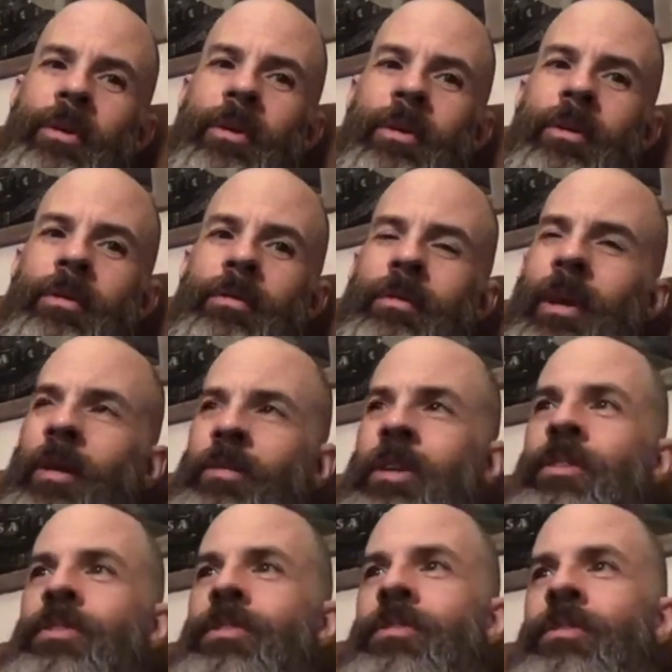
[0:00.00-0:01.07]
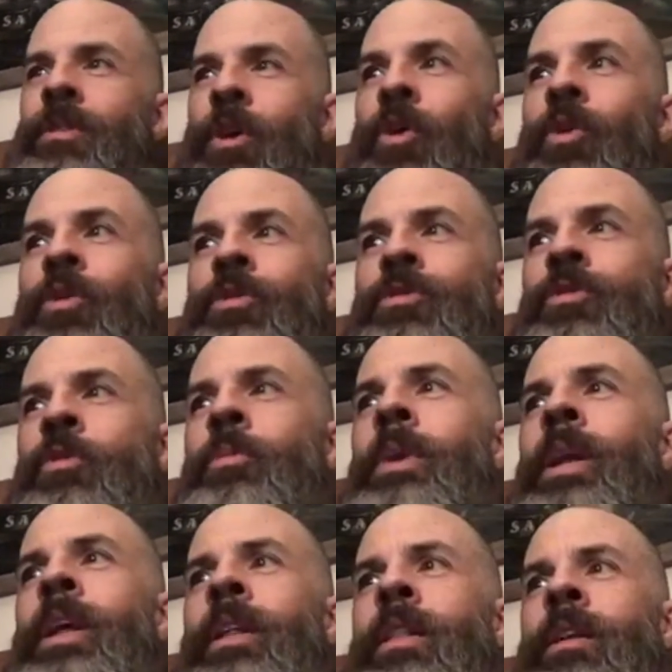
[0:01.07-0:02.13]
uh, having heard so
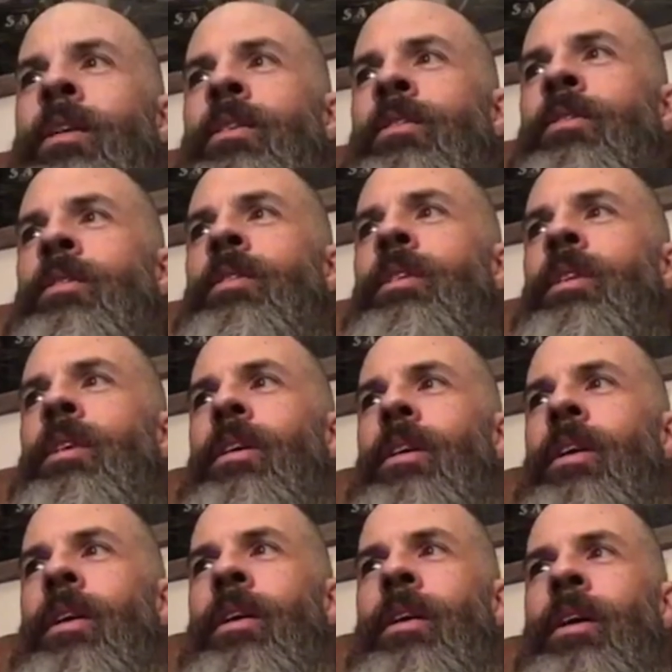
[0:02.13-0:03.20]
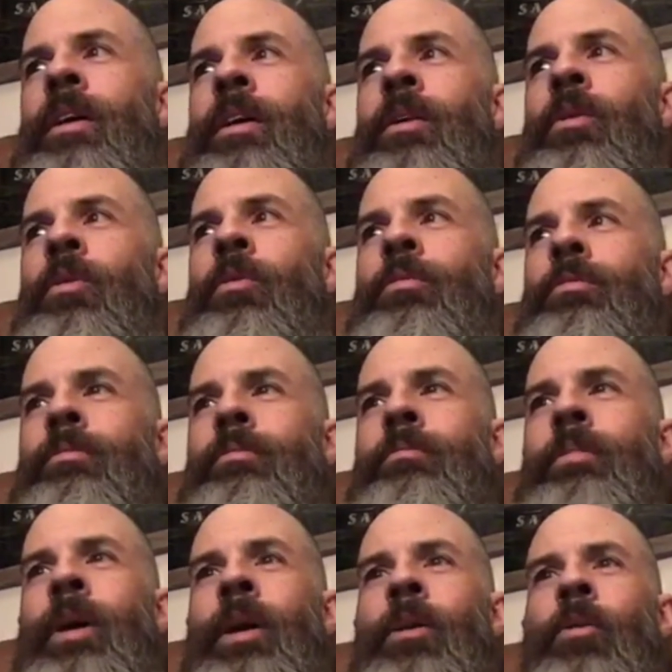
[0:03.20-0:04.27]
many of these, I, I, know
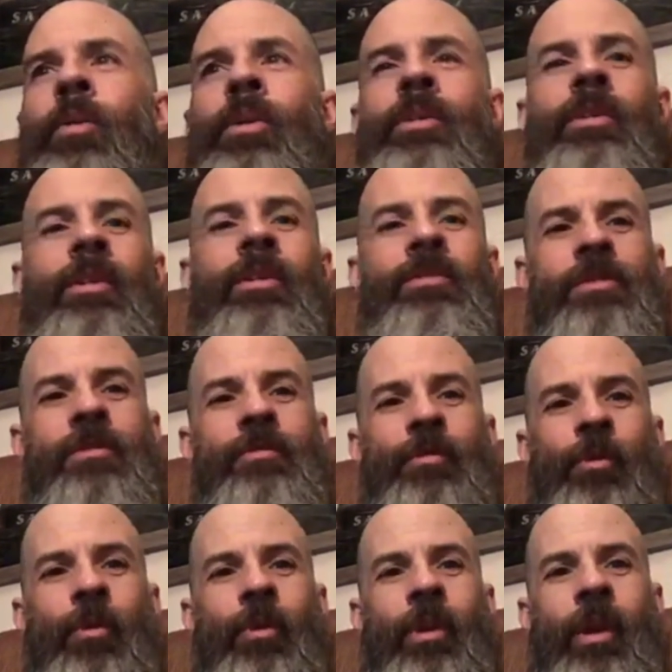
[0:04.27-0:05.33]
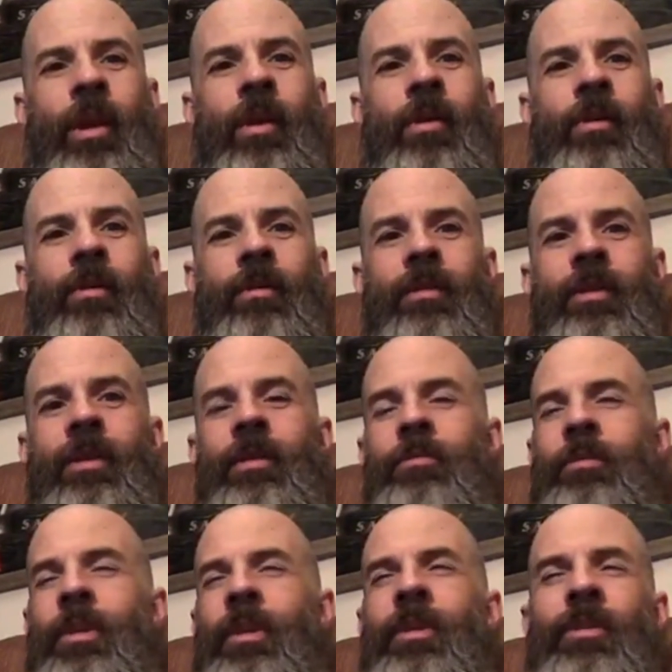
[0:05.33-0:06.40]
better what to listen for now,
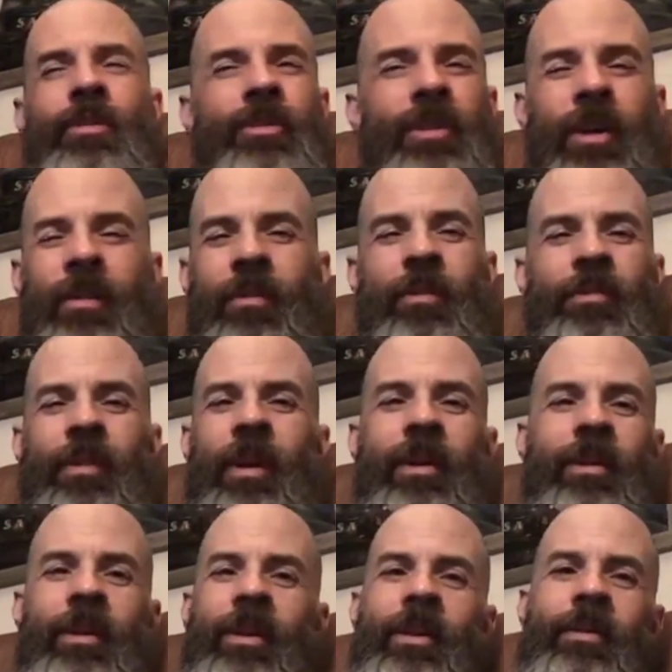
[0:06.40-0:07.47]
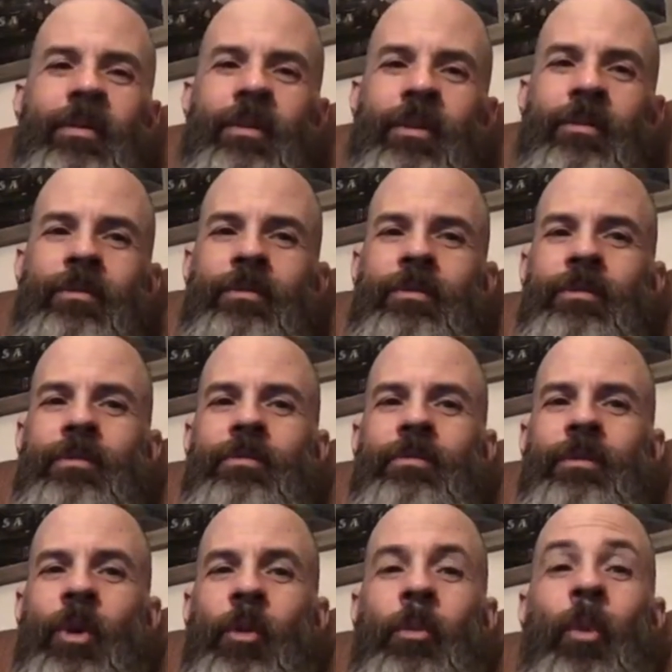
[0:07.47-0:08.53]
and you just have a finely, or,
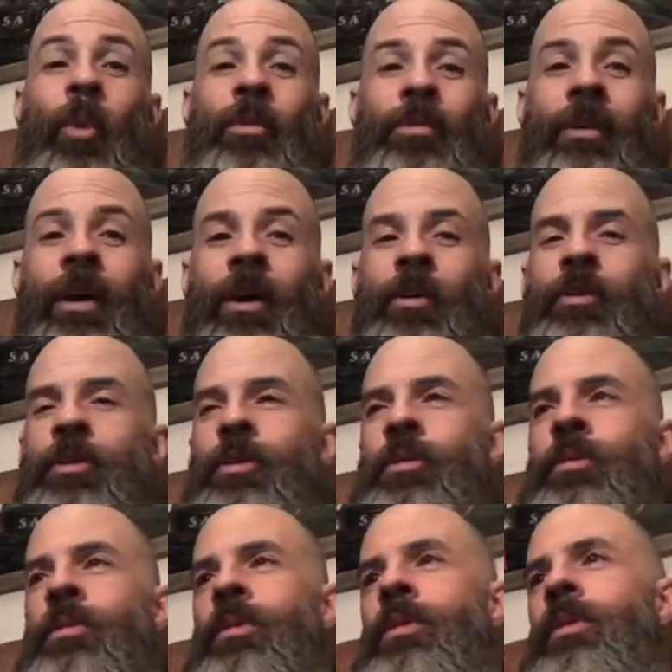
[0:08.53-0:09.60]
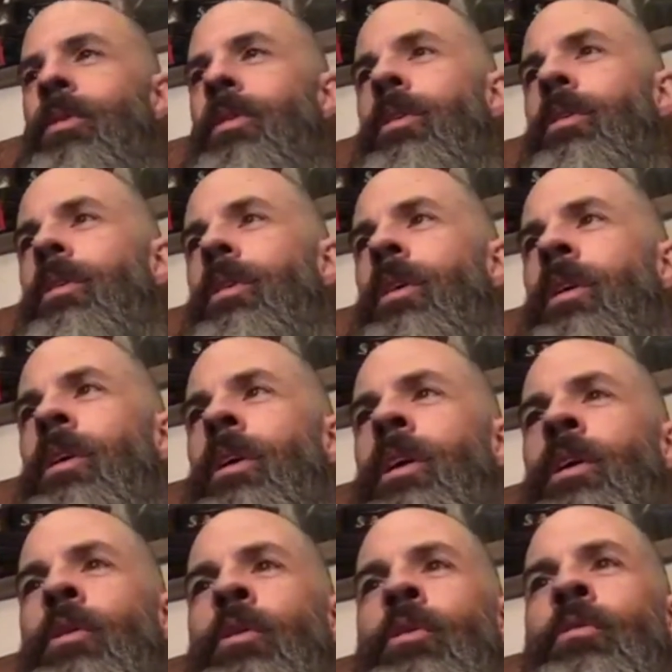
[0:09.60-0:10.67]
or more finer tuned uh,
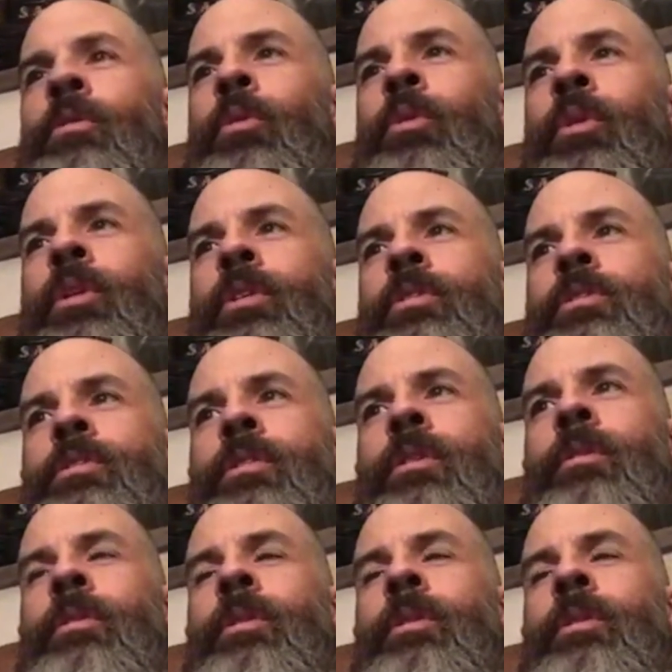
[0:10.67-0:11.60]
ear for it. So.